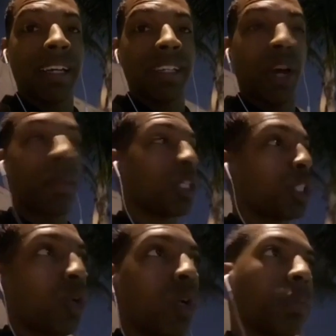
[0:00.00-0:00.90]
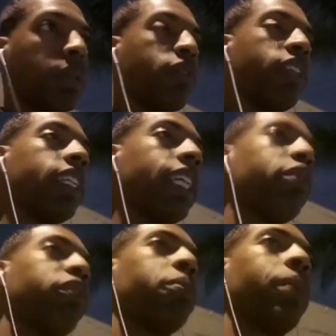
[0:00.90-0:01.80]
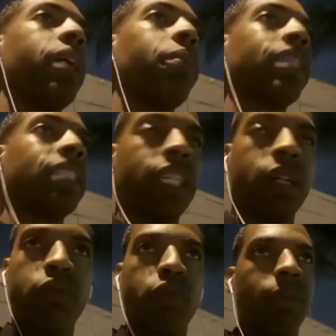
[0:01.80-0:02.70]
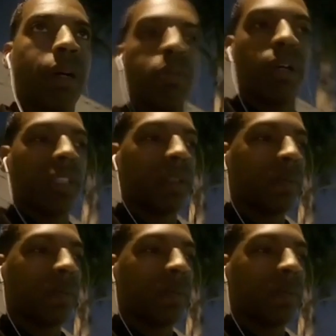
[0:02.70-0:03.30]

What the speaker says: Y'all better show up to Philadelphia, man. Myself or my brother,